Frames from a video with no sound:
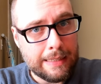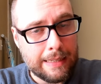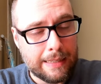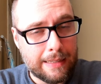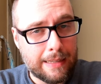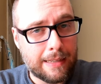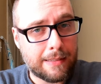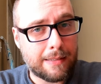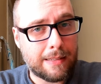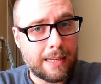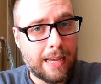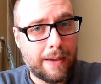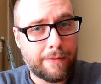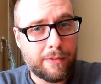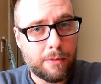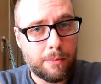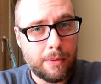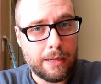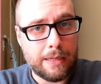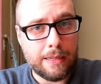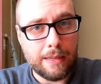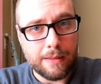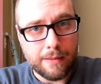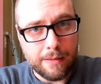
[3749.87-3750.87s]
it doesn't have to
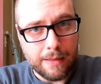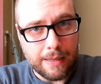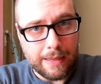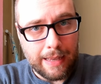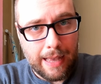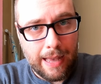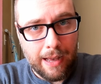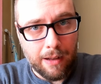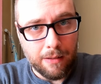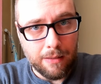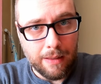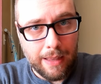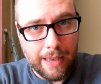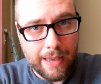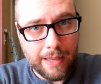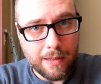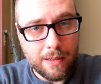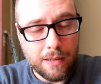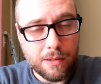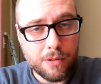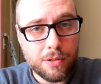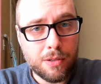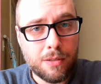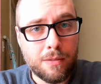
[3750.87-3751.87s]
be anything
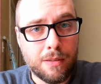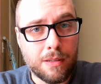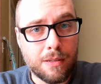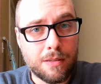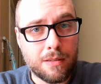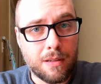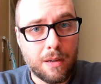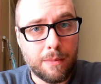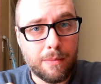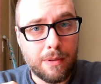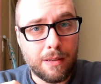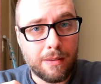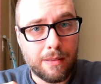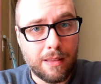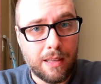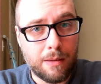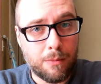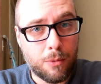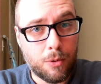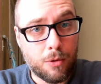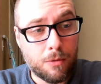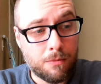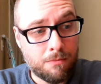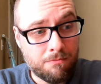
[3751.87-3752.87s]
outlandish, just something
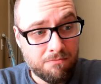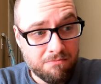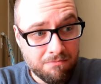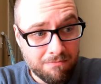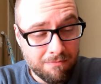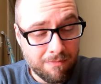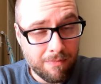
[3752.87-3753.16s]
that will